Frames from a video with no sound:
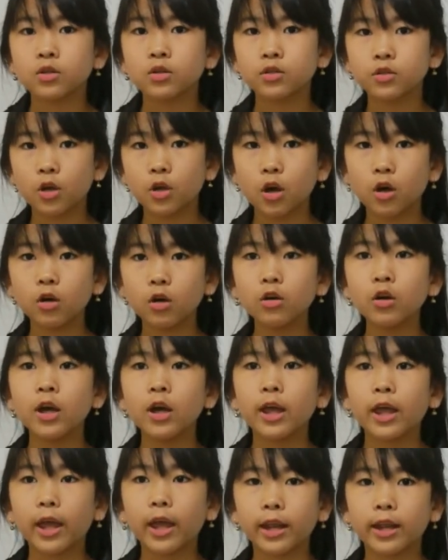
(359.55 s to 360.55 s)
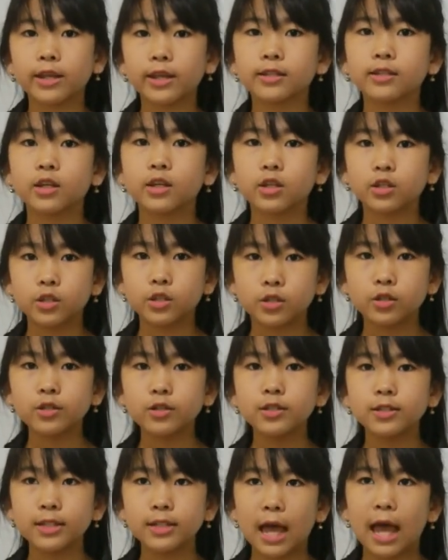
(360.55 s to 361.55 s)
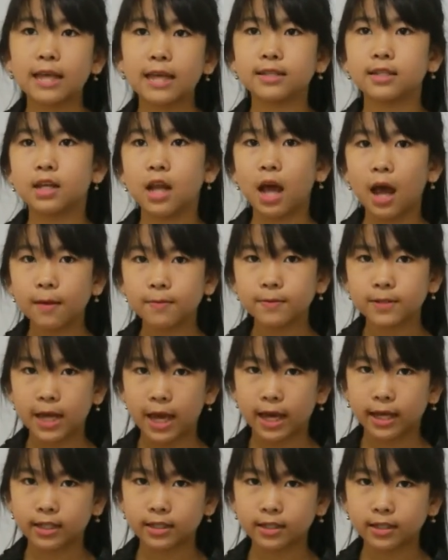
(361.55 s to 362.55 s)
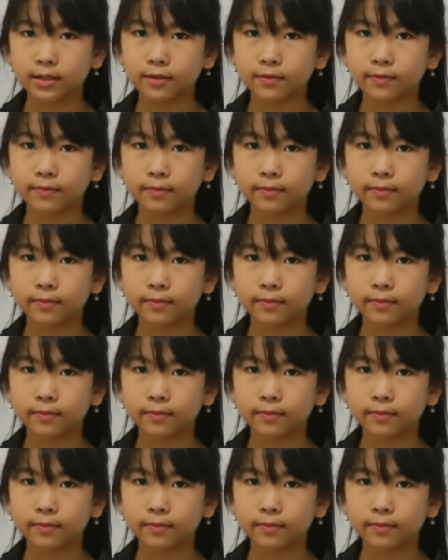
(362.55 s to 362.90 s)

So it is used as an object.